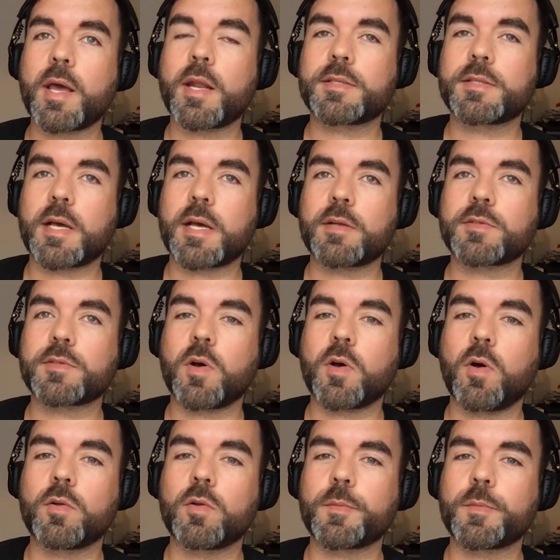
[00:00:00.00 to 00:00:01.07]
and it sounds
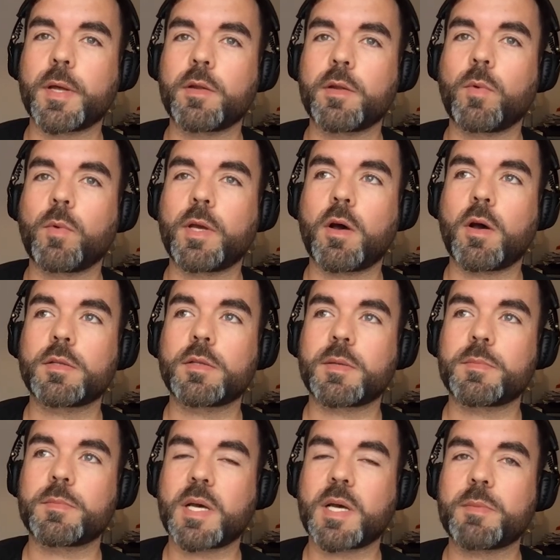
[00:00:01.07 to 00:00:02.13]
cold, but we can't
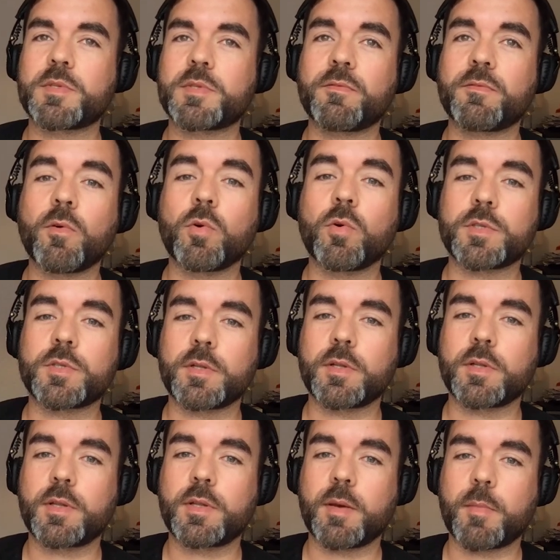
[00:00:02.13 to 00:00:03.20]
sometimes afford
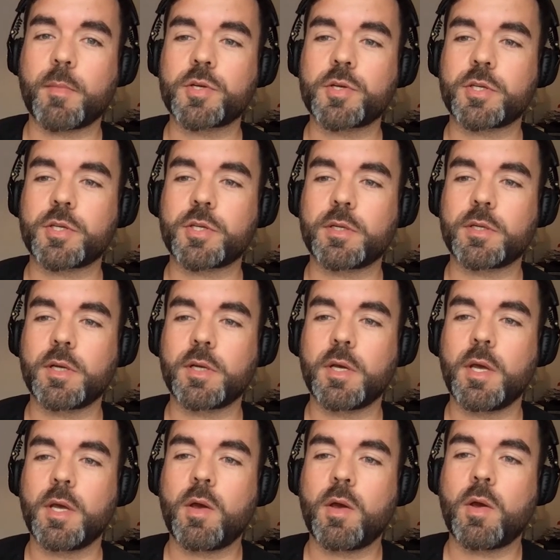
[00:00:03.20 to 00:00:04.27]
the emotion,
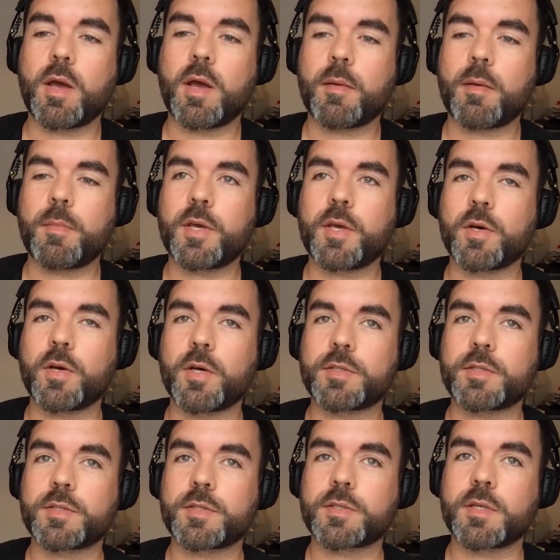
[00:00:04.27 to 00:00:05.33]

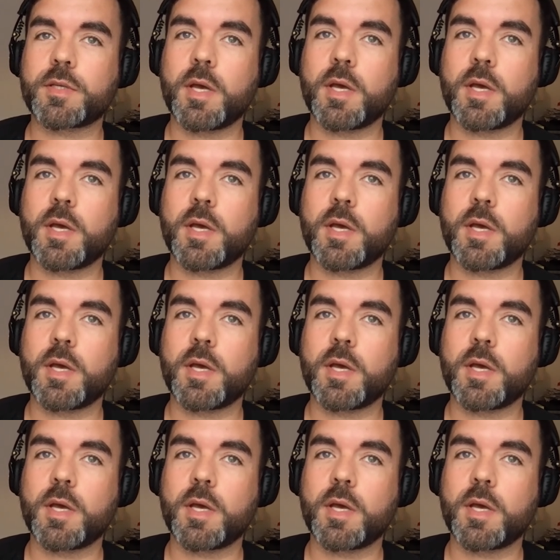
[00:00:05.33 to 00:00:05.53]
because